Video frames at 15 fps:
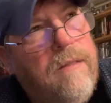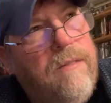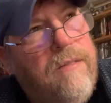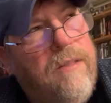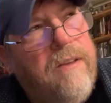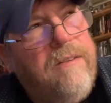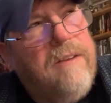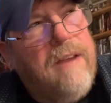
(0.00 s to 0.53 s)

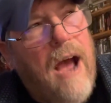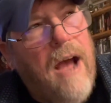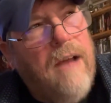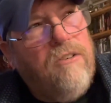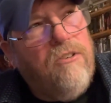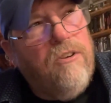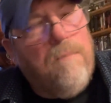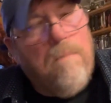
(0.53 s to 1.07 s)
this guy
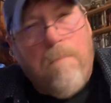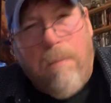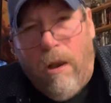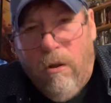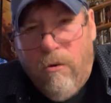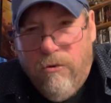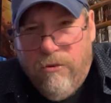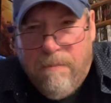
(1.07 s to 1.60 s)
just
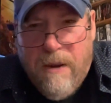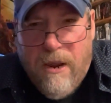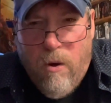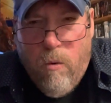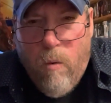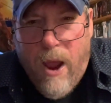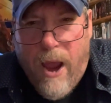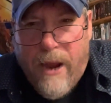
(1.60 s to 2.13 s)
blows me
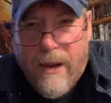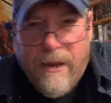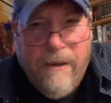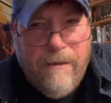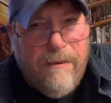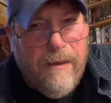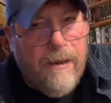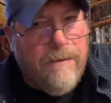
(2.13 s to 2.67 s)
away.
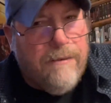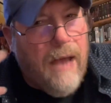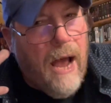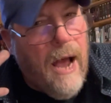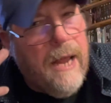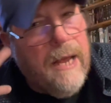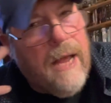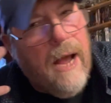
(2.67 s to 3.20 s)
He's
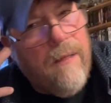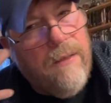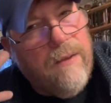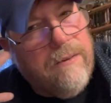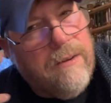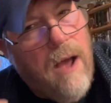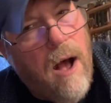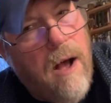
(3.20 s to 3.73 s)
kind of got
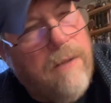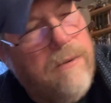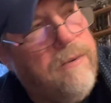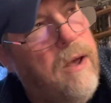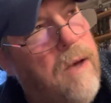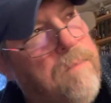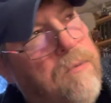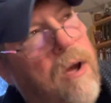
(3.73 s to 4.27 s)
this
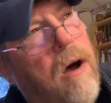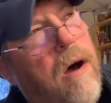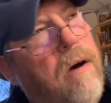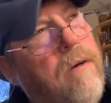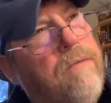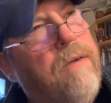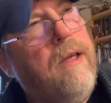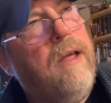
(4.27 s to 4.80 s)
concept of